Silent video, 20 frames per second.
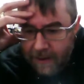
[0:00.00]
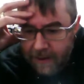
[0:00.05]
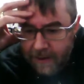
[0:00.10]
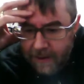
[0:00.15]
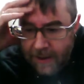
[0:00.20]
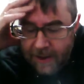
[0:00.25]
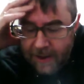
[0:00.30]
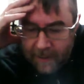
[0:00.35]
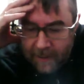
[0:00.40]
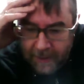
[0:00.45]

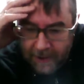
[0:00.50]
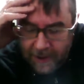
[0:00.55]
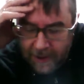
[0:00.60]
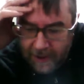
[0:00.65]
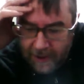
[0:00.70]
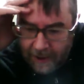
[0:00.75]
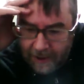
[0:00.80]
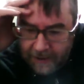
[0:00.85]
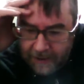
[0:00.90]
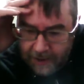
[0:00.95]
jump in
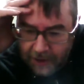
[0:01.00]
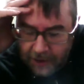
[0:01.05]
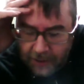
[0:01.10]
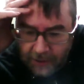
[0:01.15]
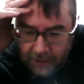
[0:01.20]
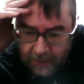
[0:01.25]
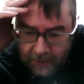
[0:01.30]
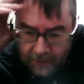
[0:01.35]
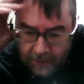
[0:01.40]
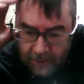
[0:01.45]
and actually
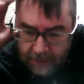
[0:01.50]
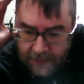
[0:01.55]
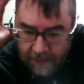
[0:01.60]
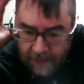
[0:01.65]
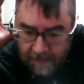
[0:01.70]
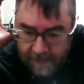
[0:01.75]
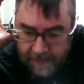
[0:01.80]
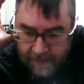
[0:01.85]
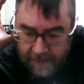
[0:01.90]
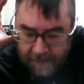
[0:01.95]

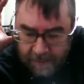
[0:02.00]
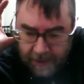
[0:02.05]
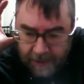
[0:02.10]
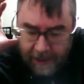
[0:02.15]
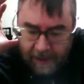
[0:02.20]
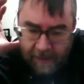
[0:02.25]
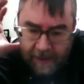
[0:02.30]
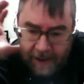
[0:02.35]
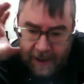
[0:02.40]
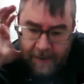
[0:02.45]
play
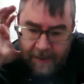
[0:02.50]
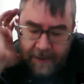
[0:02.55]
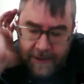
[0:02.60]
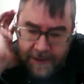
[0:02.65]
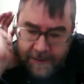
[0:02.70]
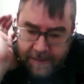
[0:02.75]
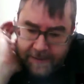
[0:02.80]
around with some